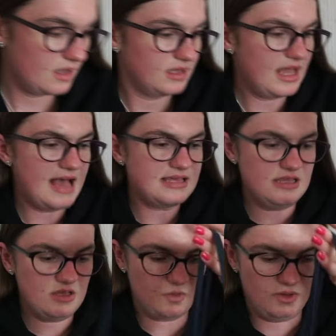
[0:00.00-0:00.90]
Yes, and
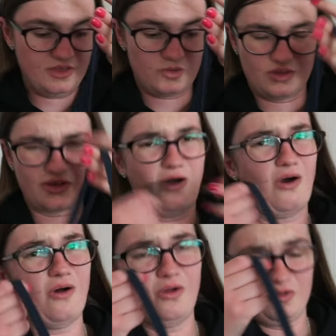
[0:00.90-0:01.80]
this one's
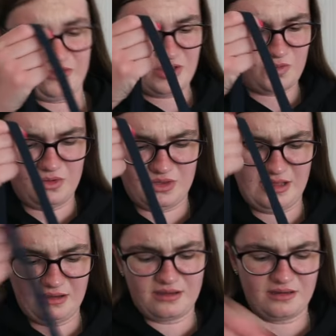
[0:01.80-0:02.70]
old. This one's
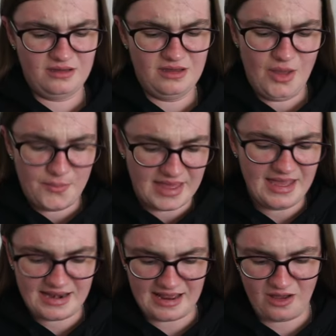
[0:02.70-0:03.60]
like
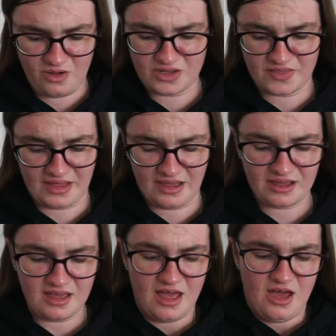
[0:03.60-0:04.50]
payday old, I think.
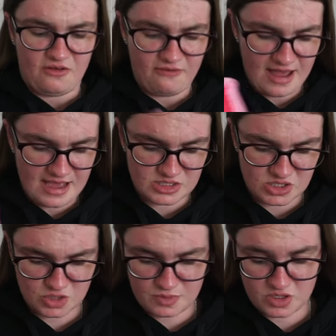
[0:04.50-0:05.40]
Right, so
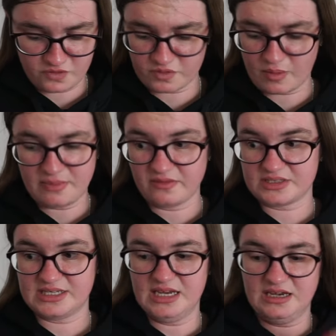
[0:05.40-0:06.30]
some of this stuff I've not
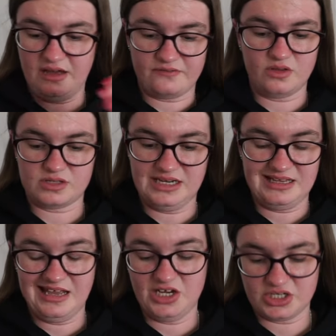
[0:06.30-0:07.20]
seen in
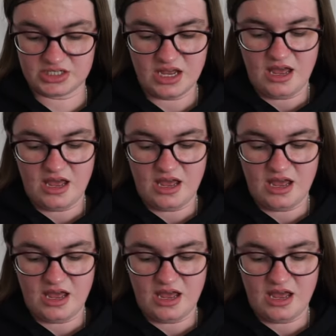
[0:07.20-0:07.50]
ages.